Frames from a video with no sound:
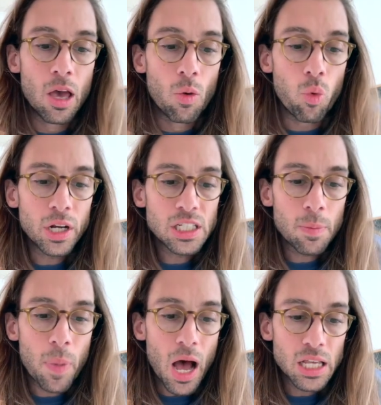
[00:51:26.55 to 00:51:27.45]
what is
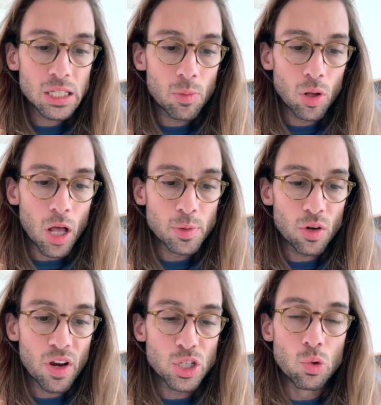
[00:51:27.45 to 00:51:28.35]
the possible
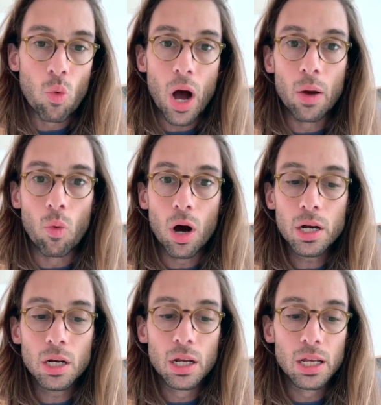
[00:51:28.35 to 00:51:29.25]
observation
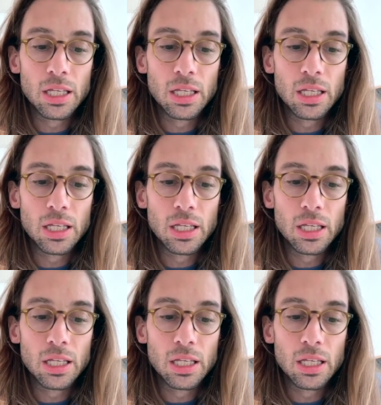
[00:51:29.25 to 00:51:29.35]
y1